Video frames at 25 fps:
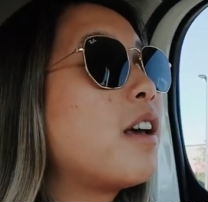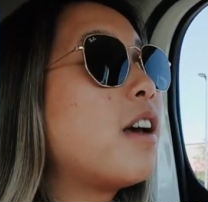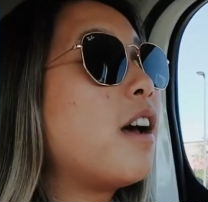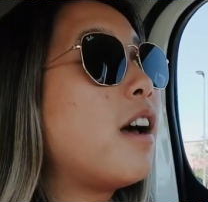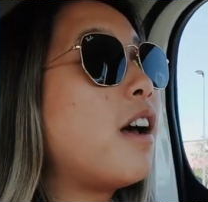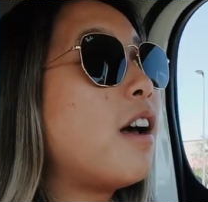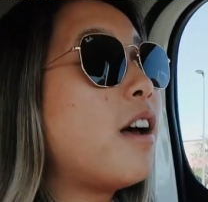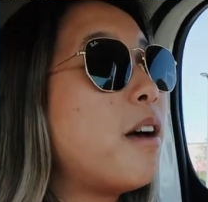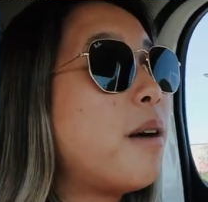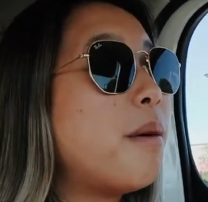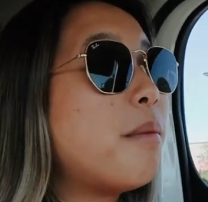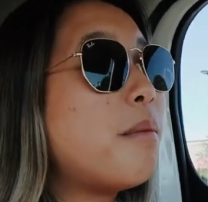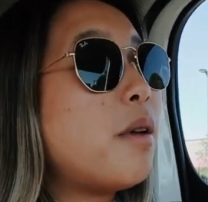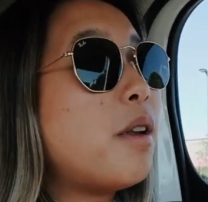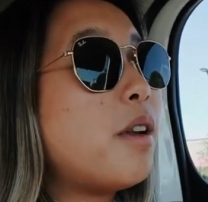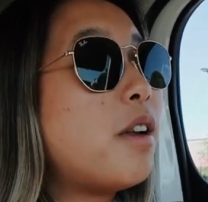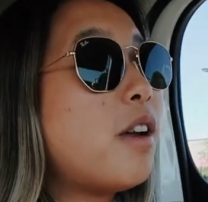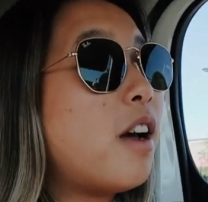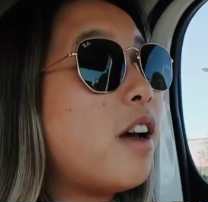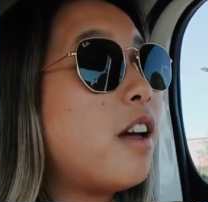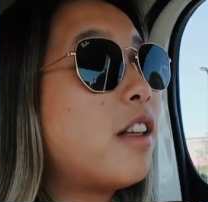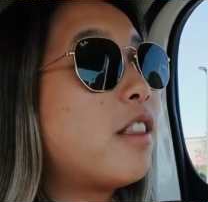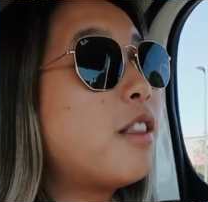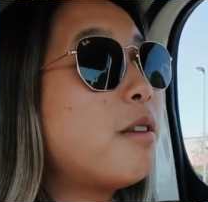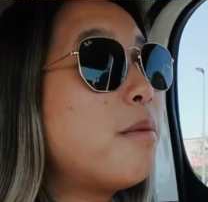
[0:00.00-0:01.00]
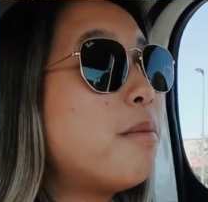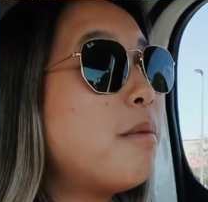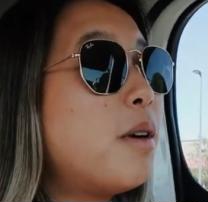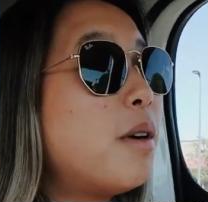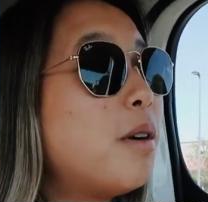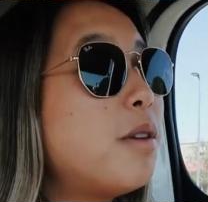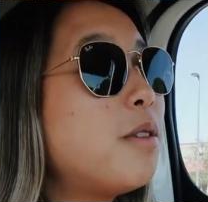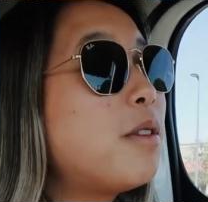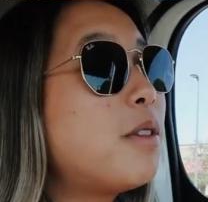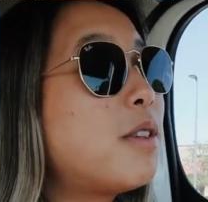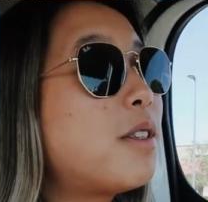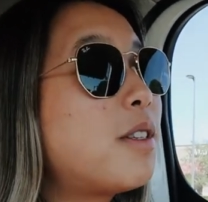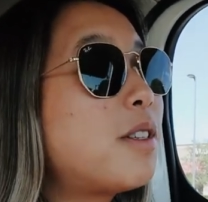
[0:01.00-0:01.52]
Not the
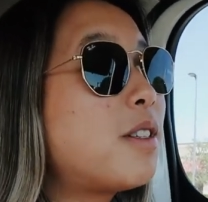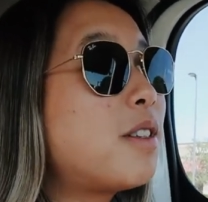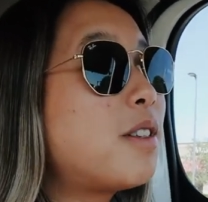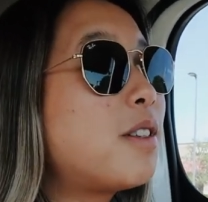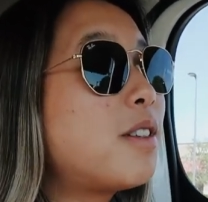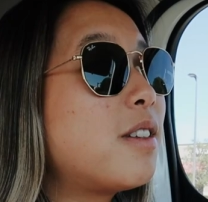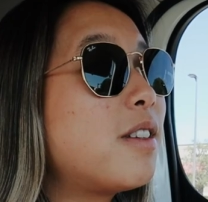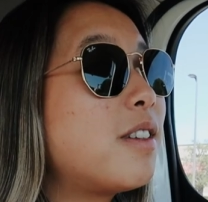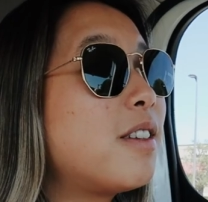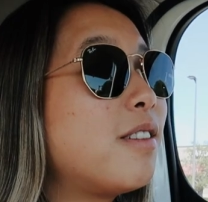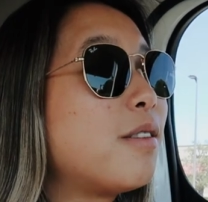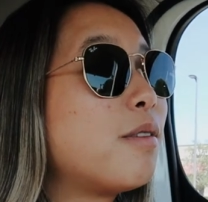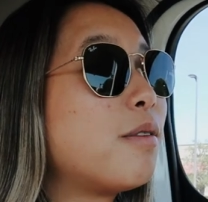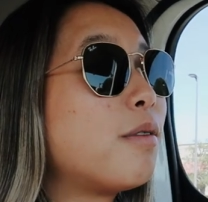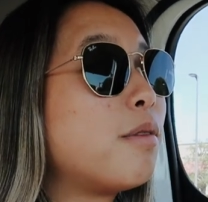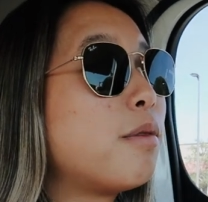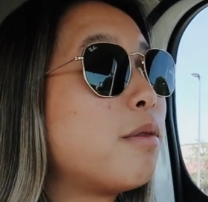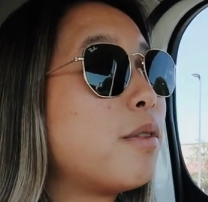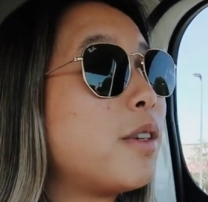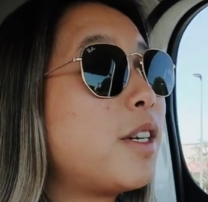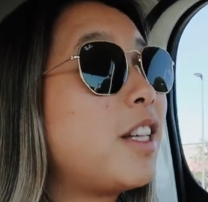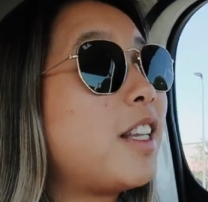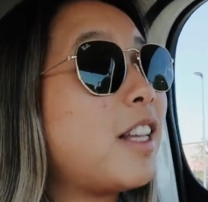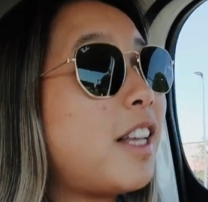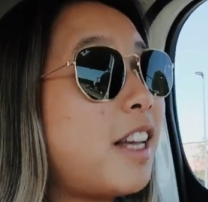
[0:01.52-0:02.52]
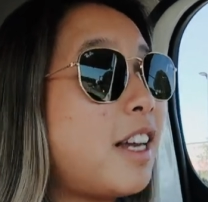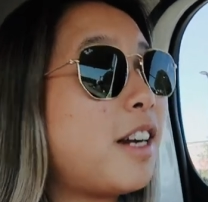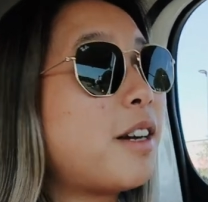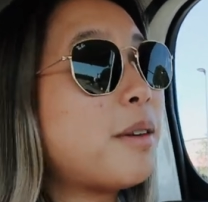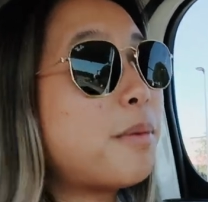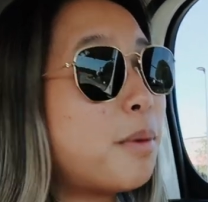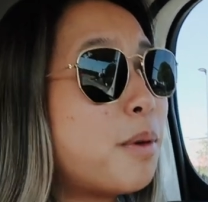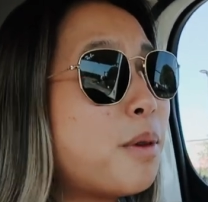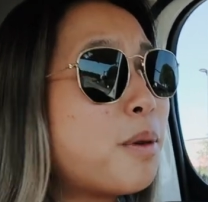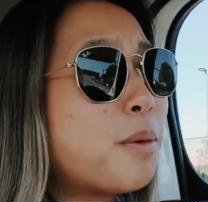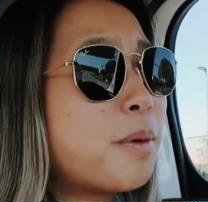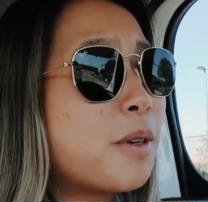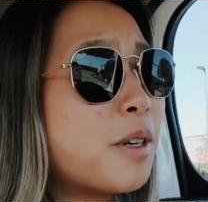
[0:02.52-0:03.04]
most
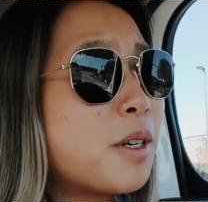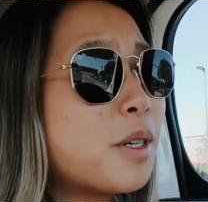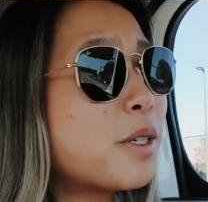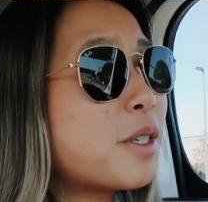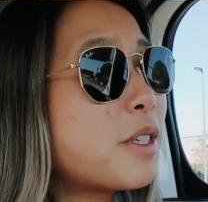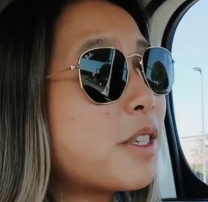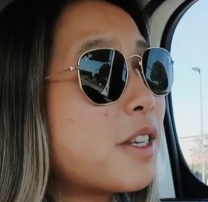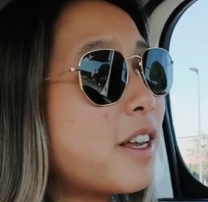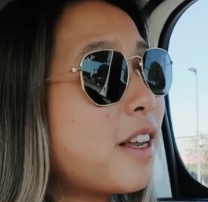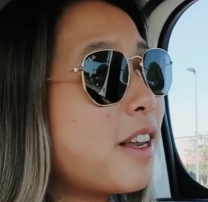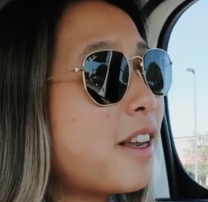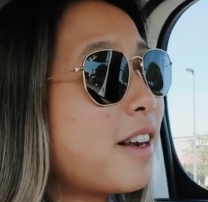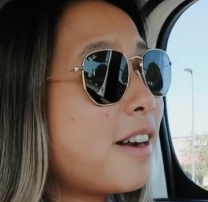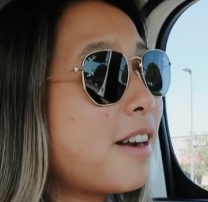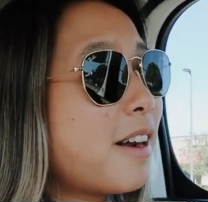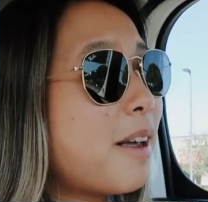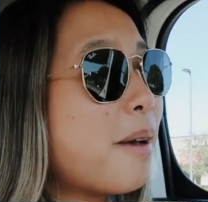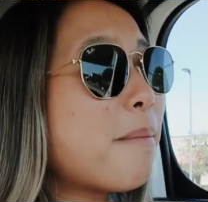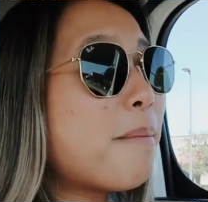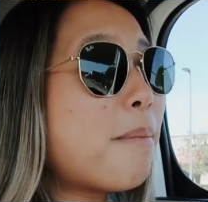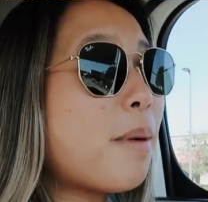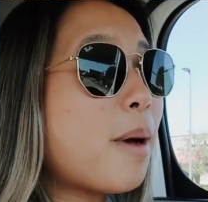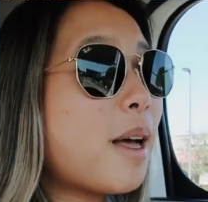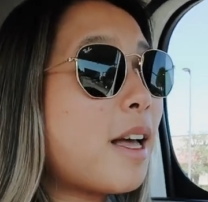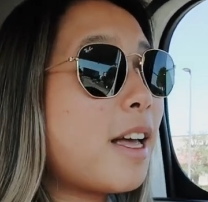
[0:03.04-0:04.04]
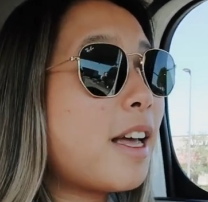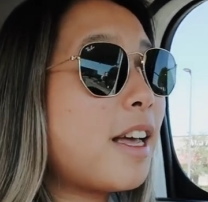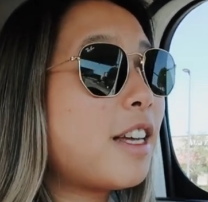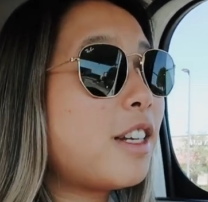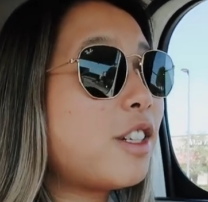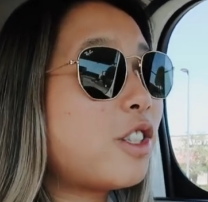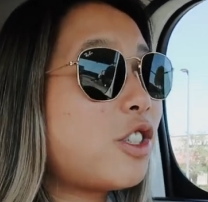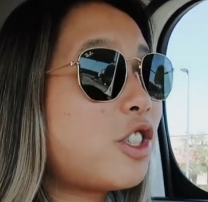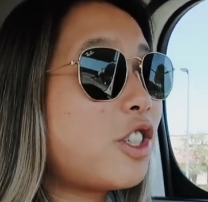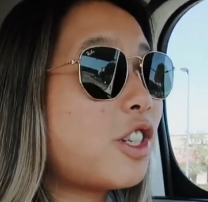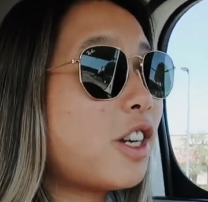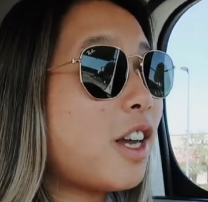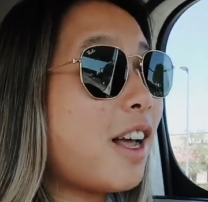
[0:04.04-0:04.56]
relatable person,
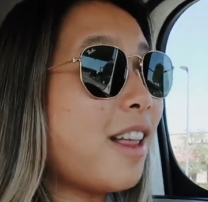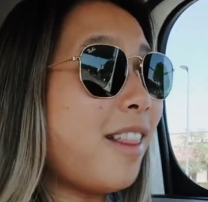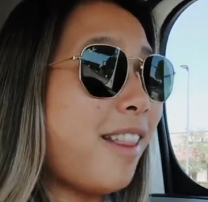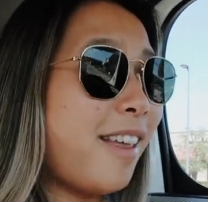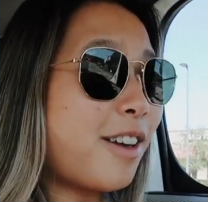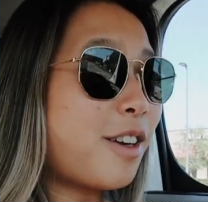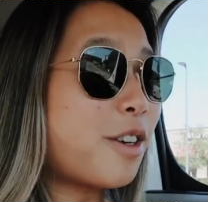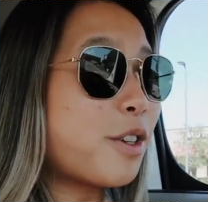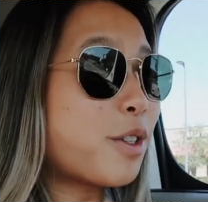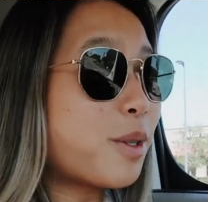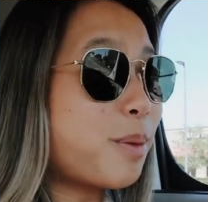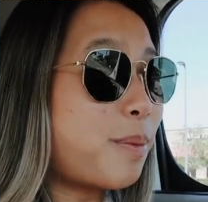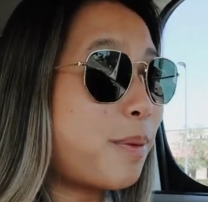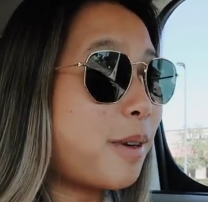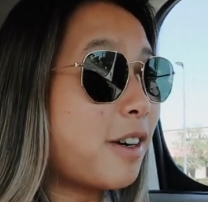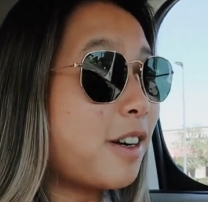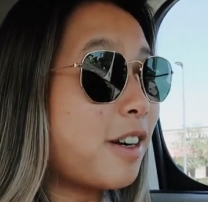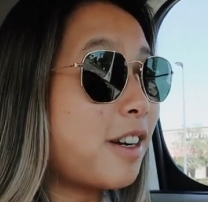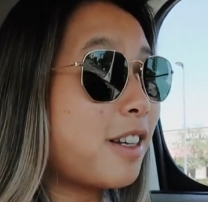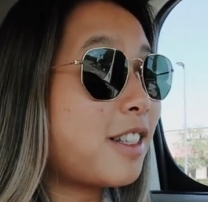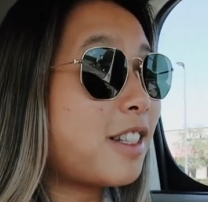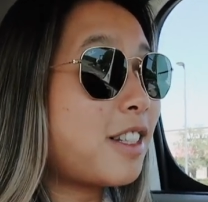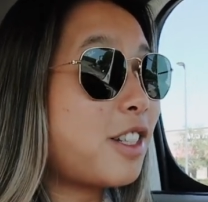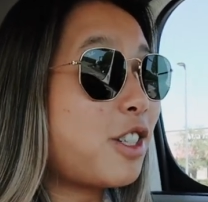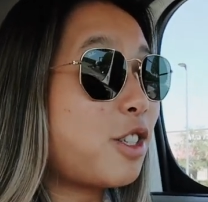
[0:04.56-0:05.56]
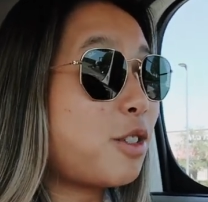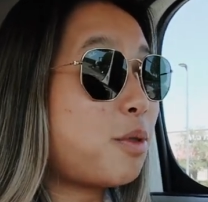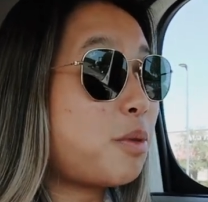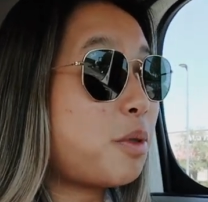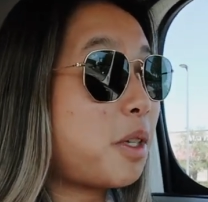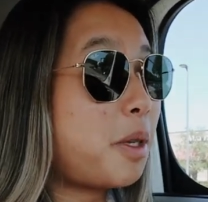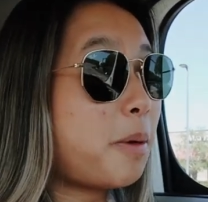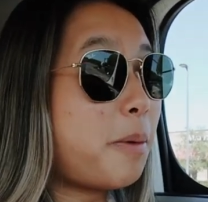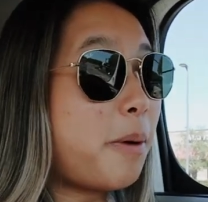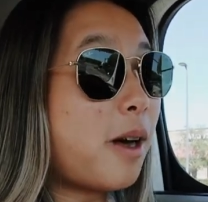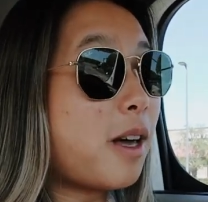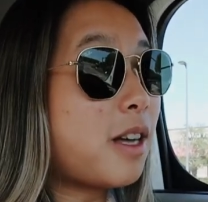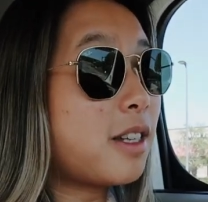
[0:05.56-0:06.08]
but I like her spirits. She's
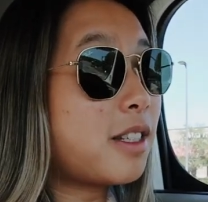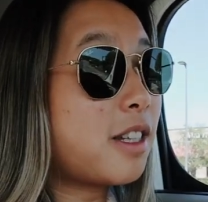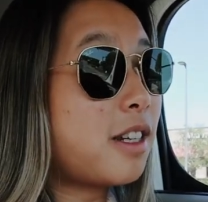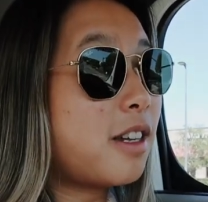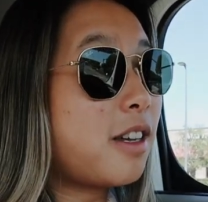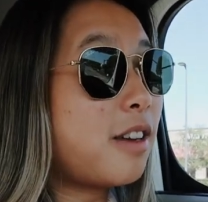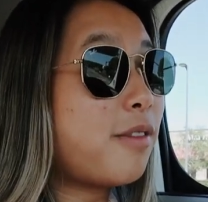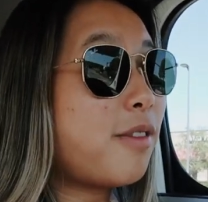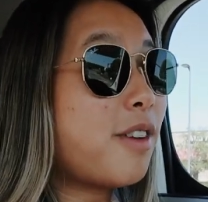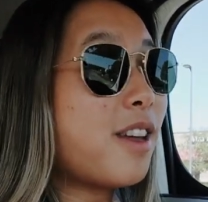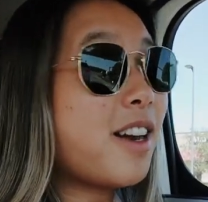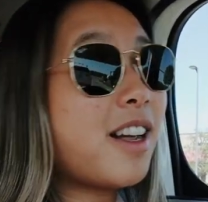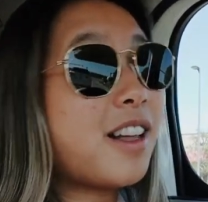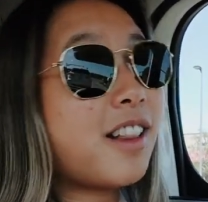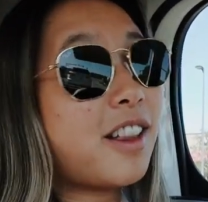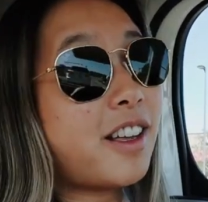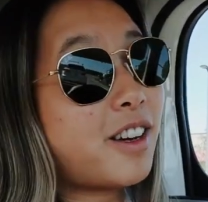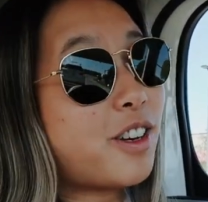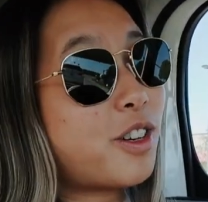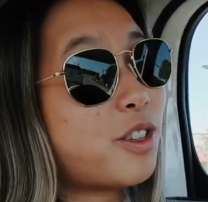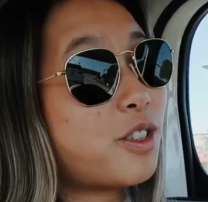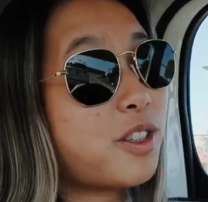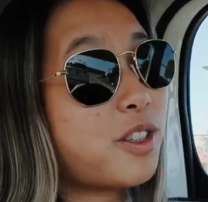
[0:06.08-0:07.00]
really positive and I like her